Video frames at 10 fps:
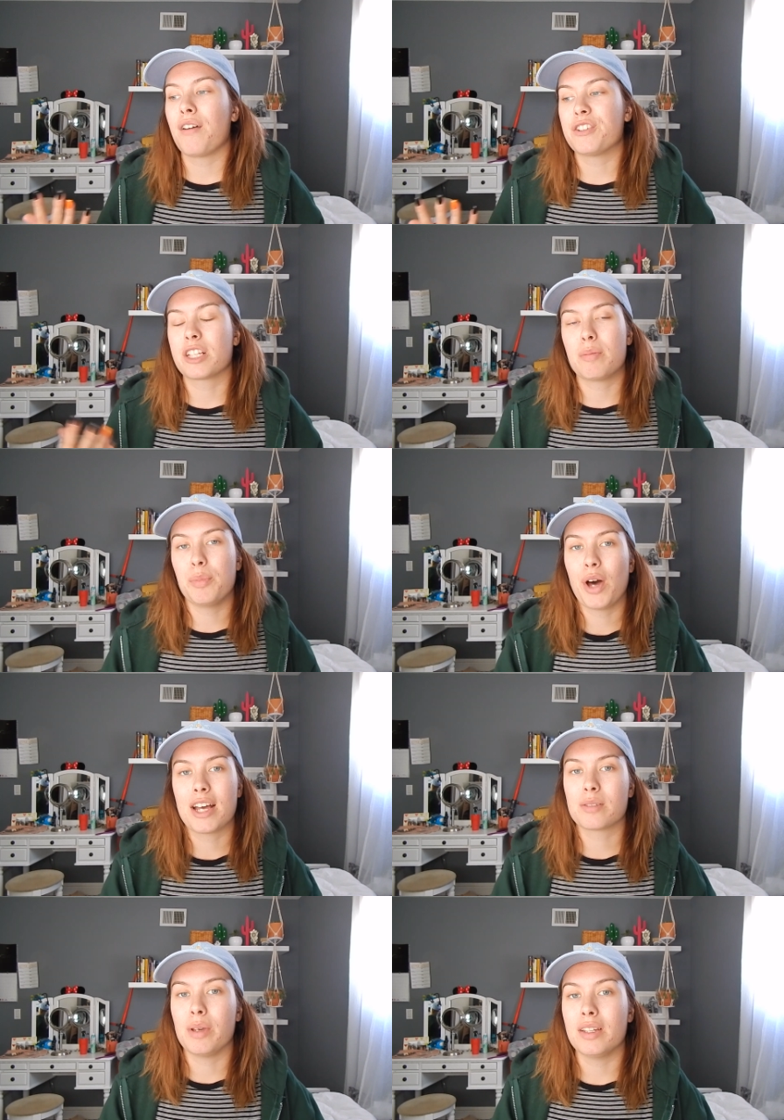five or six people
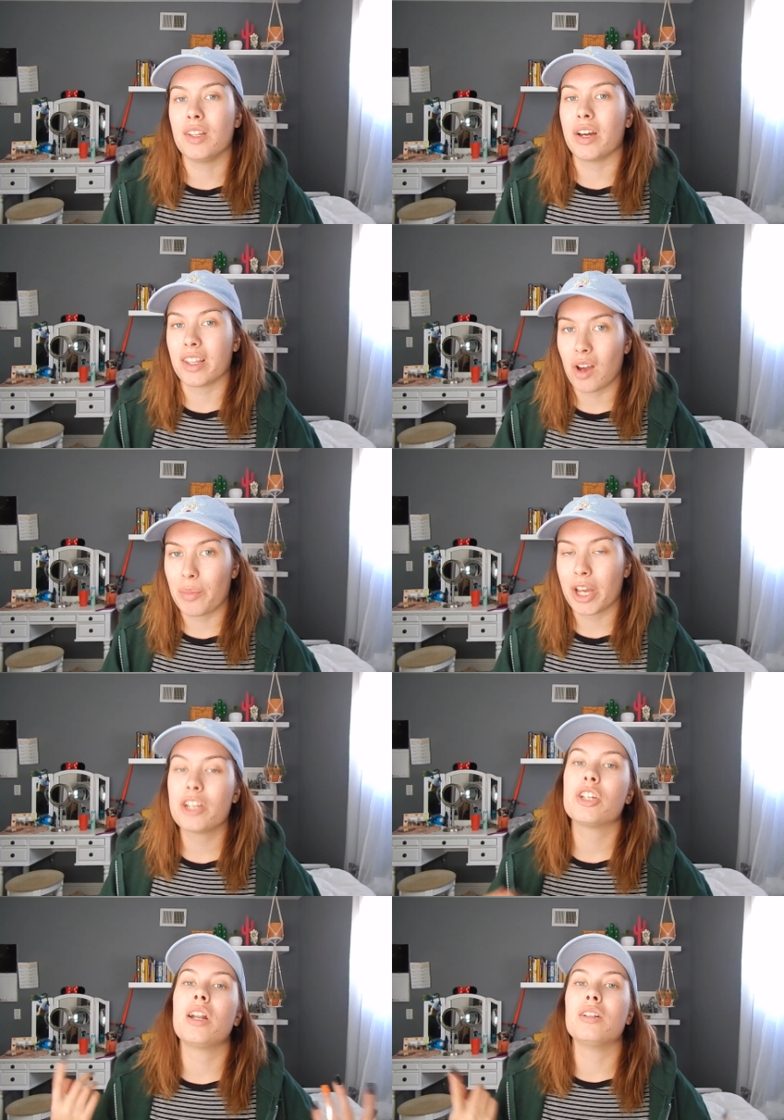ask me to look at their
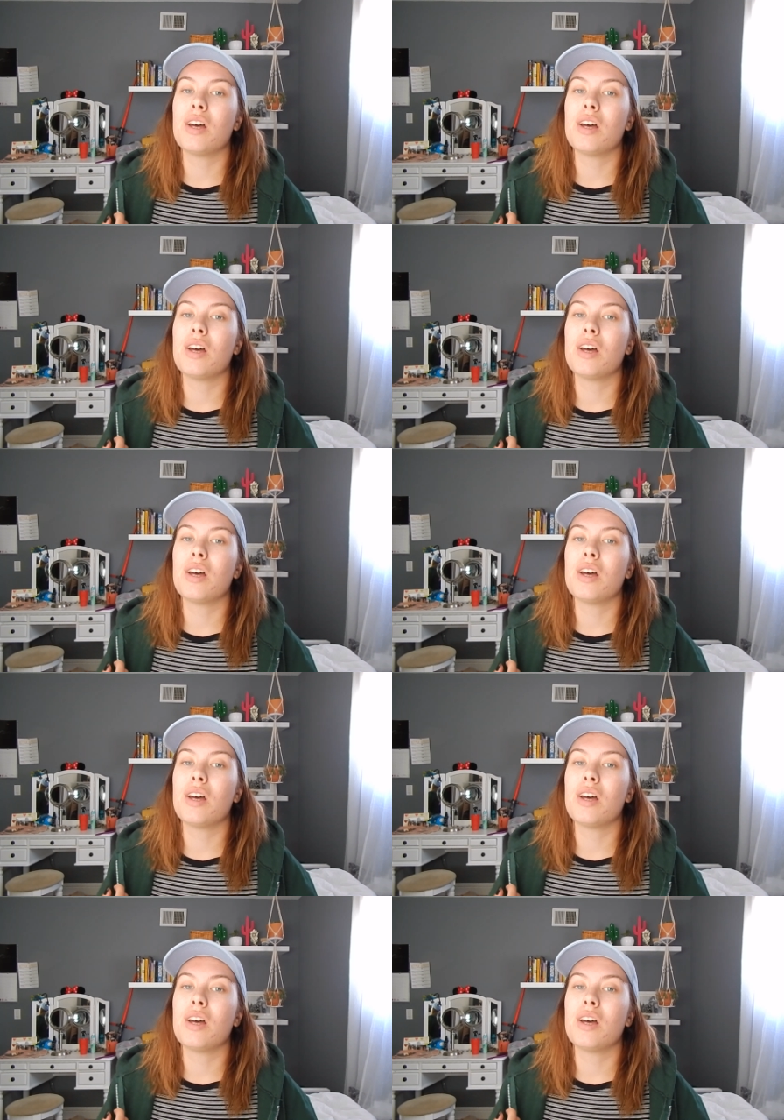application,